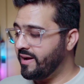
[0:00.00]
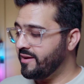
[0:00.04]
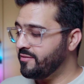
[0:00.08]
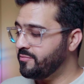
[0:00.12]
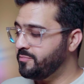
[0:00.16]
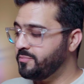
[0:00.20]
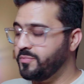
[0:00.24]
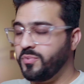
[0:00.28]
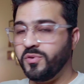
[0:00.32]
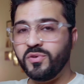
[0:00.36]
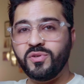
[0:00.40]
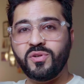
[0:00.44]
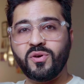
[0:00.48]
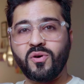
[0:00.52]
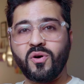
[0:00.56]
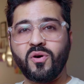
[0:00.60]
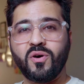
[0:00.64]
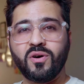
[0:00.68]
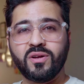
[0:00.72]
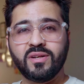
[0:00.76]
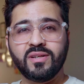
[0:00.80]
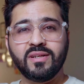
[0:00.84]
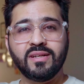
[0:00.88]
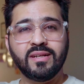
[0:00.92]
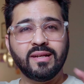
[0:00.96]
I've put
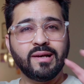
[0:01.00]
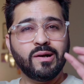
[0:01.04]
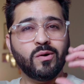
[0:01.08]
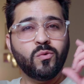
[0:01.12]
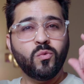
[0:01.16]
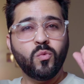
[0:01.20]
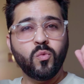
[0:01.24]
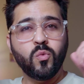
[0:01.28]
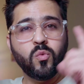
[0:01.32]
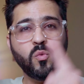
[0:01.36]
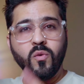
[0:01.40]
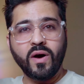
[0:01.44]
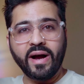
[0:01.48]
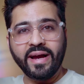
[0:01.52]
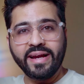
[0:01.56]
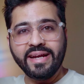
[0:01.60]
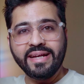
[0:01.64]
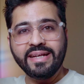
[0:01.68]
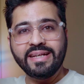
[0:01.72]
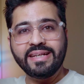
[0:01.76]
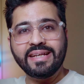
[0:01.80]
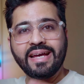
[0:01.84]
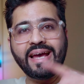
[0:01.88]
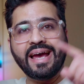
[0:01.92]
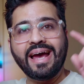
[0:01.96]
on
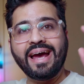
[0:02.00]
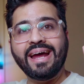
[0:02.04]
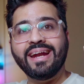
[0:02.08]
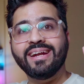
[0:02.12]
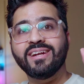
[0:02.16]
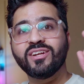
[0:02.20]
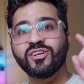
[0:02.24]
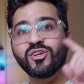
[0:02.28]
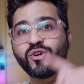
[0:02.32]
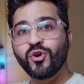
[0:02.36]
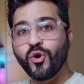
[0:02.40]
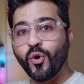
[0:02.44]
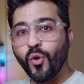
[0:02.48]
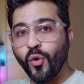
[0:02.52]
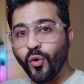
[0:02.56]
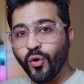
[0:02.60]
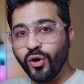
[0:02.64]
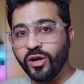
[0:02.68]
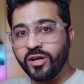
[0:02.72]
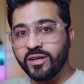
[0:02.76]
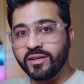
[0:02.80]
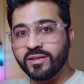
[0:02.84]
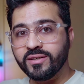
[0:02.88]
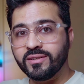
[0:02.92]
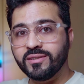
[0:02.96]
white and
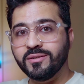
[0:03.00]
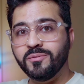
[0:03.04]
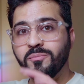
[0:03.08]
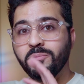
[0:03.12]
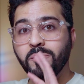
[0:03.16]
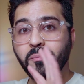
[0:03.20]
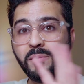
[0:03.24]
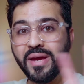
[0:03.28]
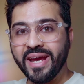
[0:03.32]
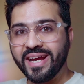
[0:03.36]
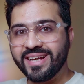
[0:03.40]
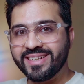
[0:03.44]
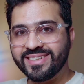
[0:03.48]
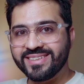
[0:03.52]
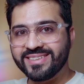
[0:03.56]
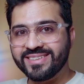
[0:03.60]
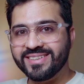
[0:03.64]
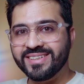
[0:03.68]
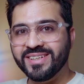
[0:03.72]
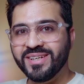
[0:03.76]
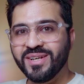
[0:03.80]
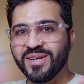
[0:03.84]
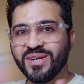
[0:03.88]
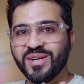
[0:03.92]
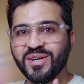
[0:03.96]
gold mix,
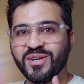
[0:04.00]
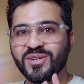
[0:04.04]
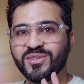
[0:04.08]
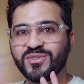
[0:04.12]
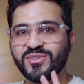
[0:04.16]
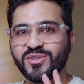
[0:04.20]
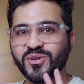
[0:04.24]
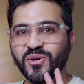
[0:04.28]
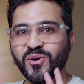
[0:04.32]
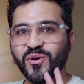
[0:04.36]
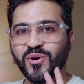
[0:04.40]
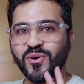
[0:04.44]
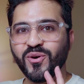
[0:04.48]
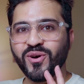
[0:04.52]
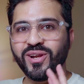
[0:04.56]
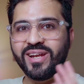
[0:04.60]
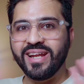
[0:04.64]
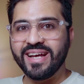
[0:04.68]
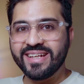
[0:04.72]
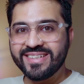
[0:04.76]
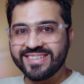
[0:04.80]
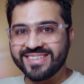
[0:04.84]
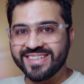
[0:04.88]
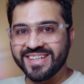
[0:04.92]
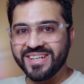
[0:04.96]
so
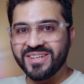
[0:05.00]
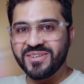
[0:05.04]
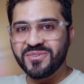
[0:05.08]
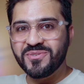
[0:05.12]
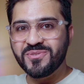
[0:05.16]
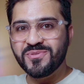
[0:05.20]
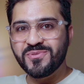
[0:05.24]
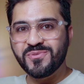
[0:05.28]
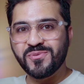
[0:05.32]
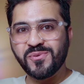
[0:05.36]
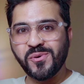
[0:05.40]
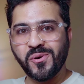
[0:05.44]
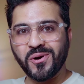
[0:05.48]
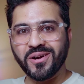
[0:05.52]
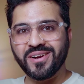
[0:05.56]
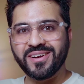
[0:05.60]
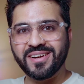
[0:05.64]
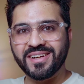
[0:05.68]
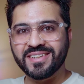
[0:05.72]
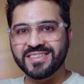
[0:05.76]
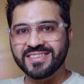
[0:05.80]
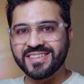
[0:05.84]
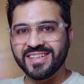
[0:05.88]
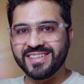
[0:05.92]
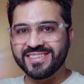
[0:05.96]
let's see what
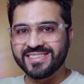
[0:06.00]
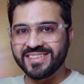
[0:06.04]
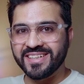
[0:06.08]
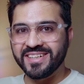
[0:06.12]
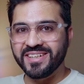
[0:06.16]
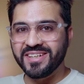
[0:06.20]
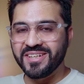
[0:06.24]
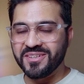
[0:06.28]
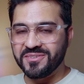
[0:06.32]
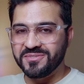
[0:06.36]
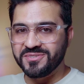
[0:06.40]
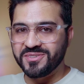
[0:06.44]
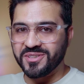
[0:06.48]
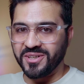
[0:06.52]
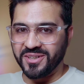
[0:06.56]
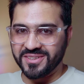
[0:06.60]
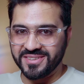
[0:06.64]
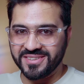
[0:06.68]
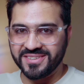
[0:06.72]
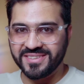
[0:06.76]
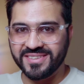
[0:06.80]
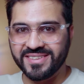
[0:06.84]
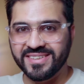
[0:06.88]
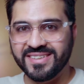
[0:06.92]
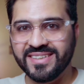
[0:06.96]
results it gives
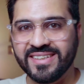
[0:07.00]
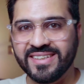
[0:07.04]
us.